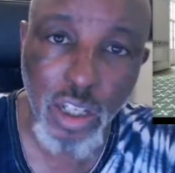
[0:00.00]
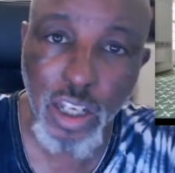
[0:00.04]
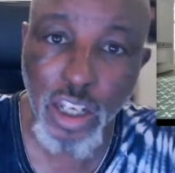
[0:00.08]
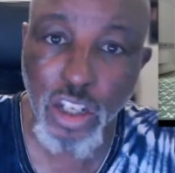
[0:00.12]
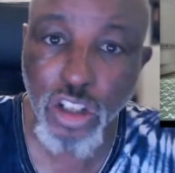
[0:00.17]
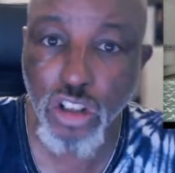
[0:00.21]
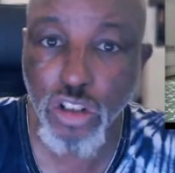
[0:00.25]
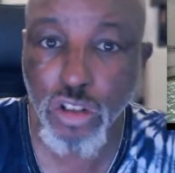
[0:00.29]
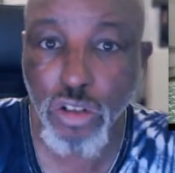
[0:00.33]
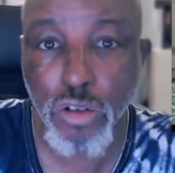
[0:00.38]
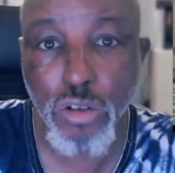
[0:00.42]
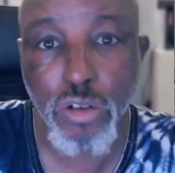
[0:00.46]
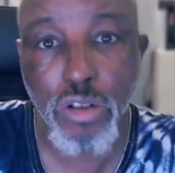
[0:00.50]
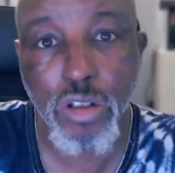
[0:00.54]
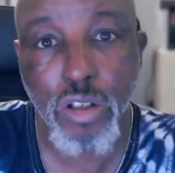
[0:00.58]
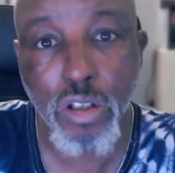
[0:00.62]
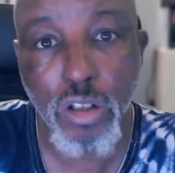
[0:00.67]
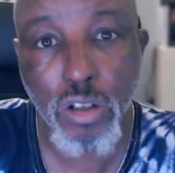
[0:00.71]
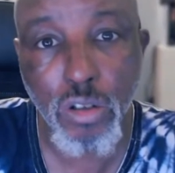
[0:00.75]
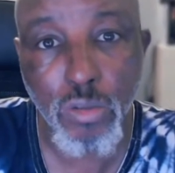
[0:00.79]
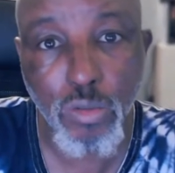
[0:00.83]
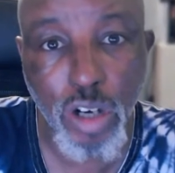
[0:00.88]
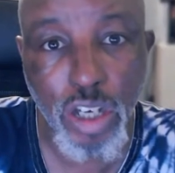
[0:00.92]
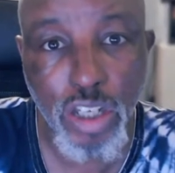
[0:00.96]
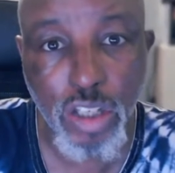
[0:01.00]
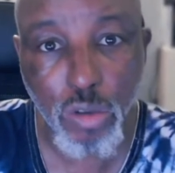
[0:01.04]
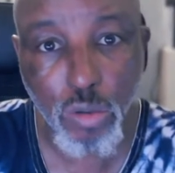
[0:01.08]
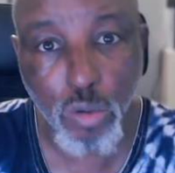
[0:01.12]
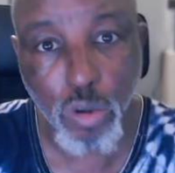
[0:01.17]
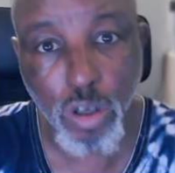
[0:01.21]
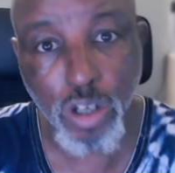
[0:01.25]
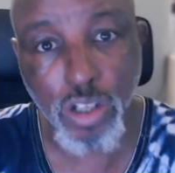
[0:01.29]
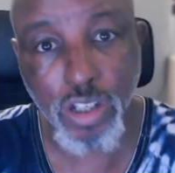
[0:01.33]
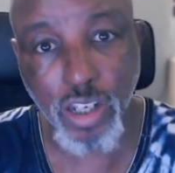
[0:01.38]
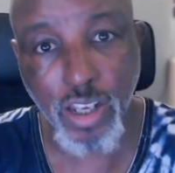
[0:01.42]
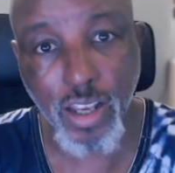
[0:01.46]
introduce a Race
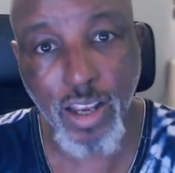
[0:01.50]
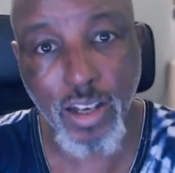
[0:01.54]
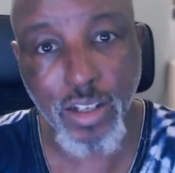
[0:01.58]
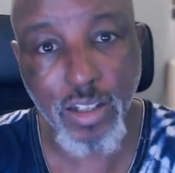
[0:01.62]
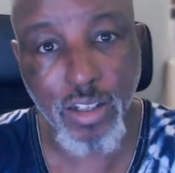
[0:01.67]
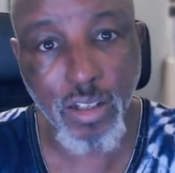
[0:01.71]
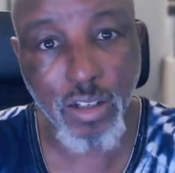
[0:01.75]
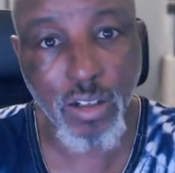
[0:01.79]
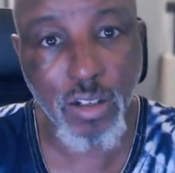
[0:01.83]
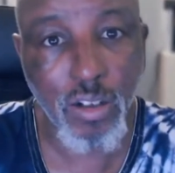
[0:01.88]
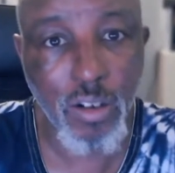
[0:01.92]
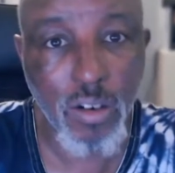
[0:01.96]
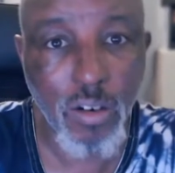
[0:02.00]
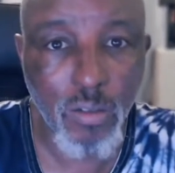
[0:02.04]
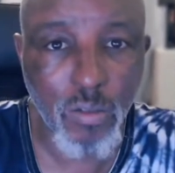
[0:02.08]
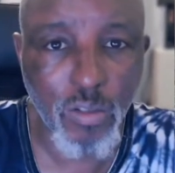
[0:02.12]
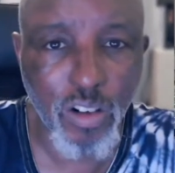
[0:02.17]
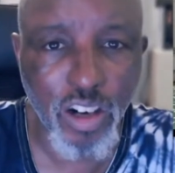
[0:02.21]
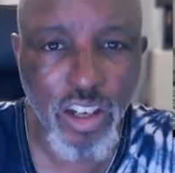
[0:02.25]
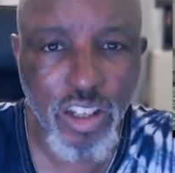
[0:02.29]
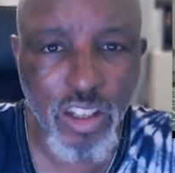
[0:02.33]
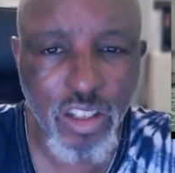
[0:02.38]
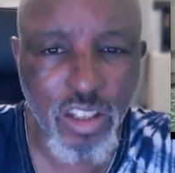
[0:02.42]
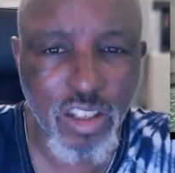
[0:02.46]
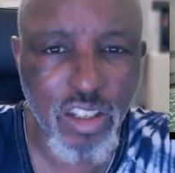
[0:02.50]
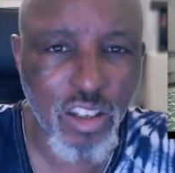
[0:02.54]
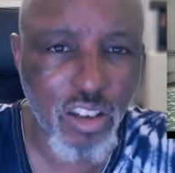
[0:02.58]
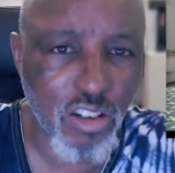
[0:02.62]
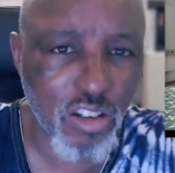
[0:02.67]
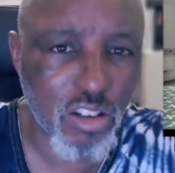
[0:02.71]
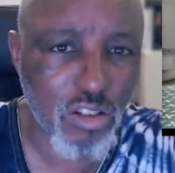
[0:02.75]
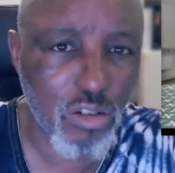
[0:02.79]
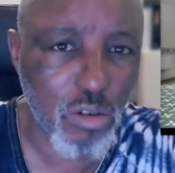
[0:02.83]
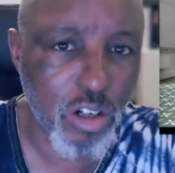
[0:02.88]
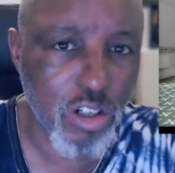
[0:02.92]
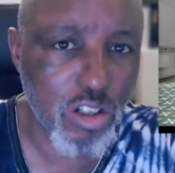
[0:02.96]
Equality Act raises
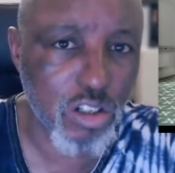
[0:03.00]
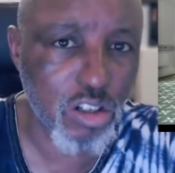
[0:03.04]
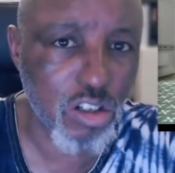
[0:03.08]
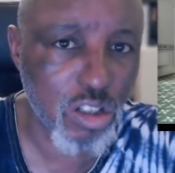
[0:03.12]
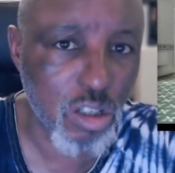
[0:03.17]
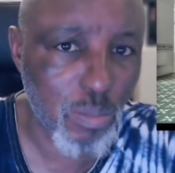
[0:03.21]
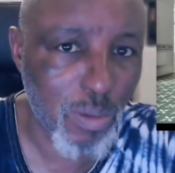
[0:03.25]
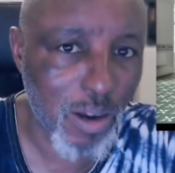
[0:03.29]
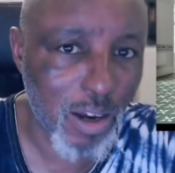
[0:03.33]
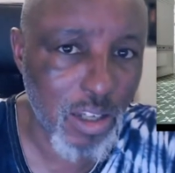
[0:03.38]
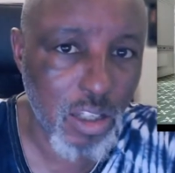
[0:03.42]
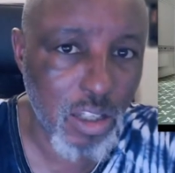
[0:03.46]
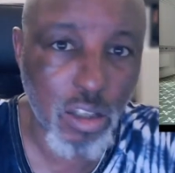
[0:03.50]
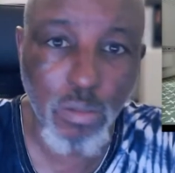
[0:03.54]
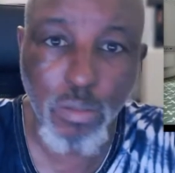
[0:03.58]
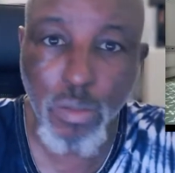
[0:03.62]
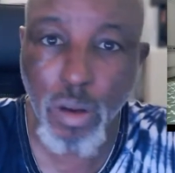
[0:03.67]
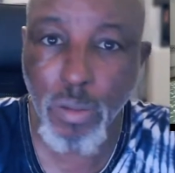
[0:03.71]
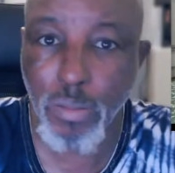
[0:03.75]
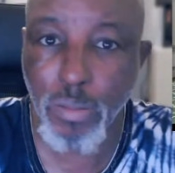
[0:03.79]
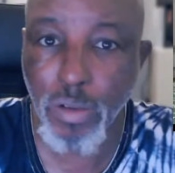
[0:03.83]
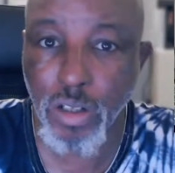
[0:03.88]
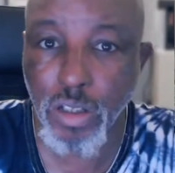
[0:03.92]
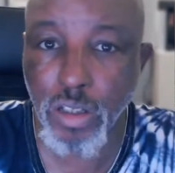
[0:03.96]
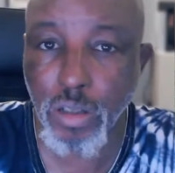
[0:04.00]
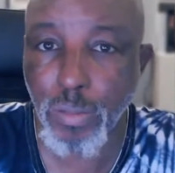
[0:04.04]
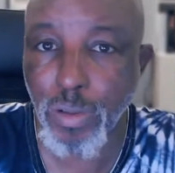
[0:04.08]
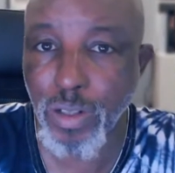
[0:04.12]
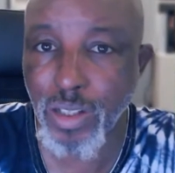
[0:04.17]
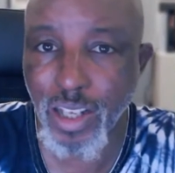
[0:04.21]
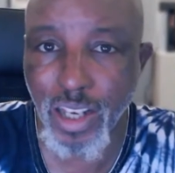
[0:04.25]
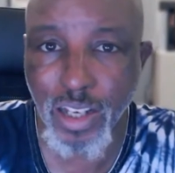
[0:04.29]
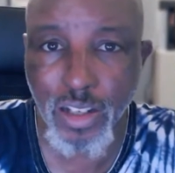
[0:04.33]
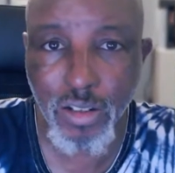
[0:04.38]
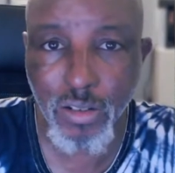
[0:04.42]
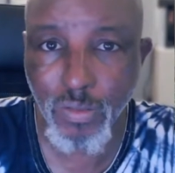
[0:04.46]
serious questions about its commitment to
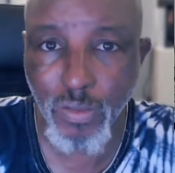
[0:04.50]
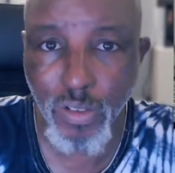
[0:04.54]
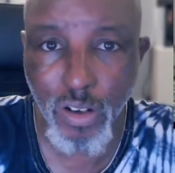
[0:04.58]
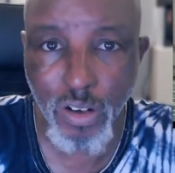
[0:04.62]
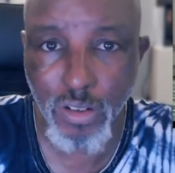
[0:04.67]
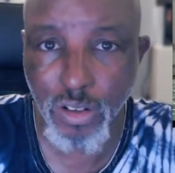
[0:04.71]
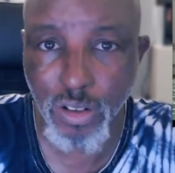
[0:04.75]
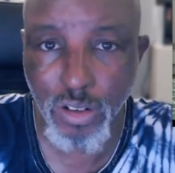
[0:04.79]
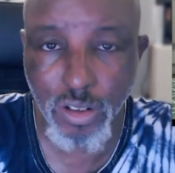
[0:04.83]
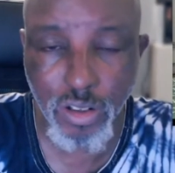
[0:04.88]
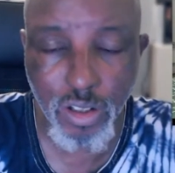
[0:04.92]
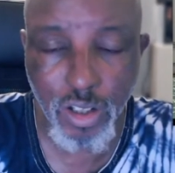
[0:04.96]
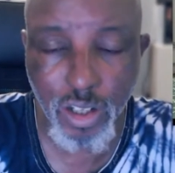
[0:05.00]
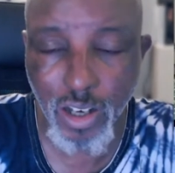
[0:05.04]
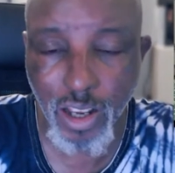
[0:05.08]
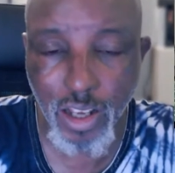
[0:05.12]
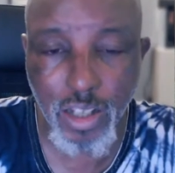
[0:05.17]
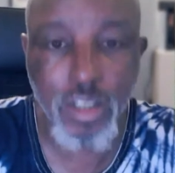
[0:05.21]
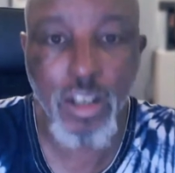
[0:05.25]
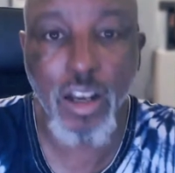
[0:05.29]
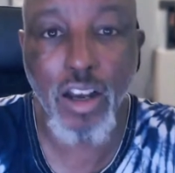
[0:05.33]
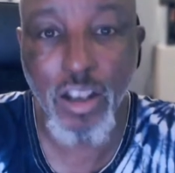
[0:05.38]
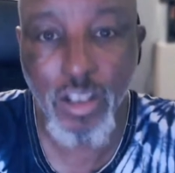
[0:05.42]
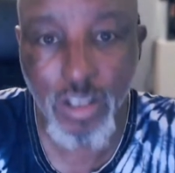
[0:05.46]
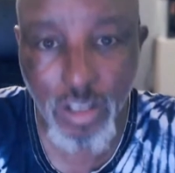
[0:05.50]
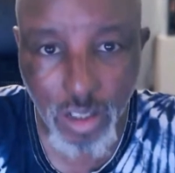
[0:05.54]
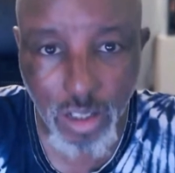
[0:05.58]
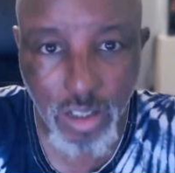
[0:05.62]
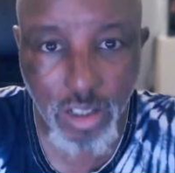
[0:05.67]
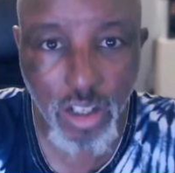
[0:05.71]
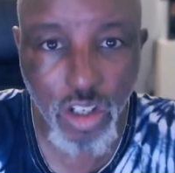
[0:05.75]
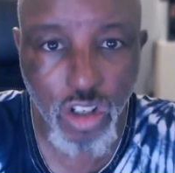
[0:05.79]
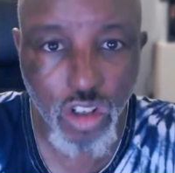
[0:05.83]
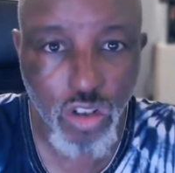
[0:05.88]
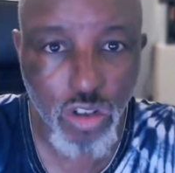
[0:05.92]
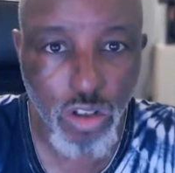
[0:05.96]
potential voters, and that's us,
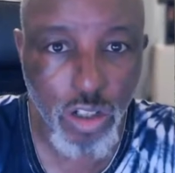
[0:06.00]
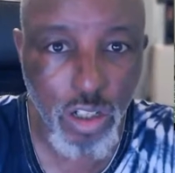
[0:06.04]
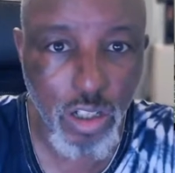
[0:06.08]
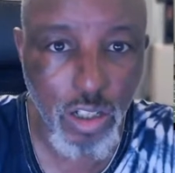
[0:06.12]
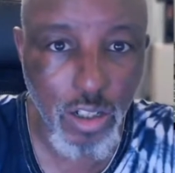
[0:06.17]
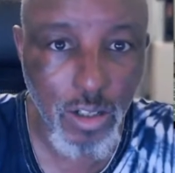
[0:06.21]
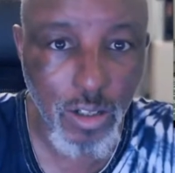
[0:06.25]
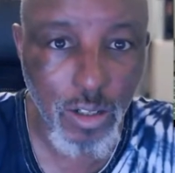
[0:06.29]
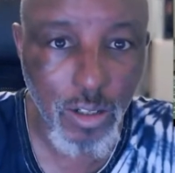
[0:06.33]
essentially.